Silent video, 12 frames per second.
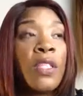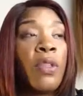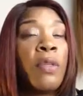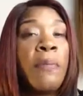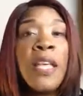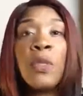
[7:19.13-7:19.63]
So
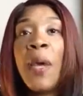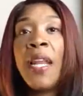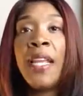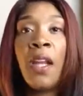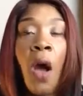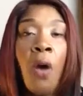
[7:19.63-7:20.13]
the best way to
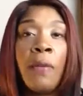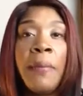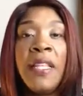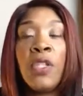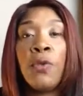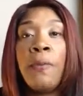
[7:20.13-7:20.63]
get a hold of
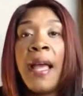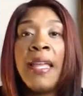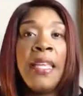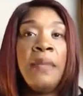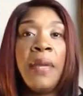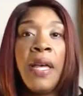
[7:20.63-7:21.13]
me is through my
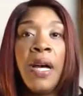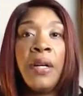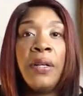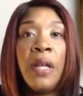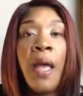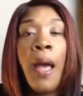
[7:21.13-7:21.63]

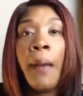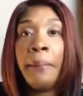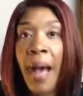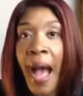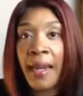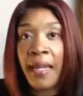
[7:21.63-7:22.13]
email,
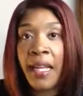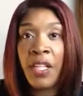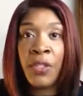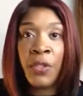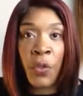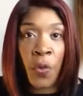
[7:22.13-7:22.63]

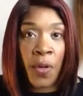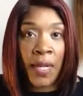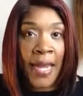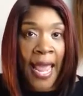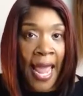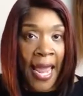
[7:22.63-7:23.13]
Monica
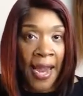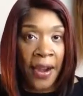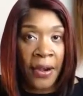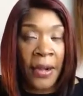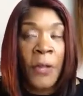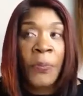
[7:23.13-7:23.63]
Jordan
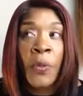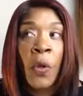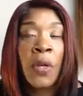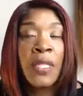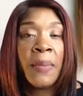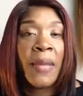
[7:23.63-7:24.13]
Hair,
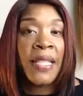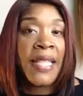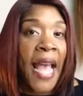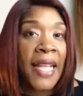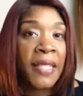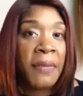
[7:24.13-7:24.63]
or send me a
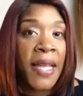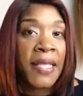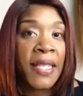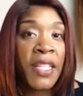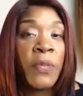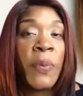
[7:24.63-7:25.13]
text
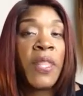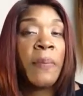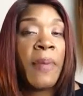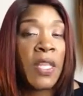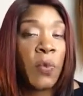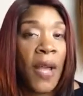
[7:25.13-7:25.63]
message. But the
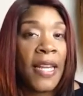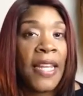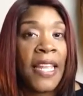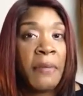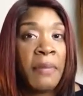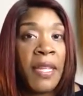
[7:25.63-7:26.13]
best way to
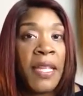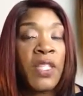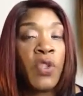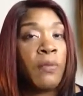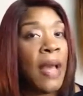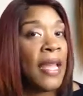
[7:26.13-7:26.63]
get me is
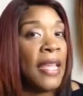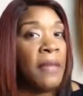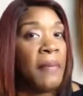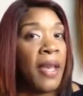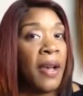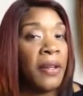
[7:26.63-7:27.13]
through my
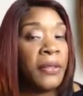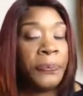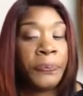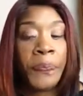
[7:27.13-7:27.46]
email.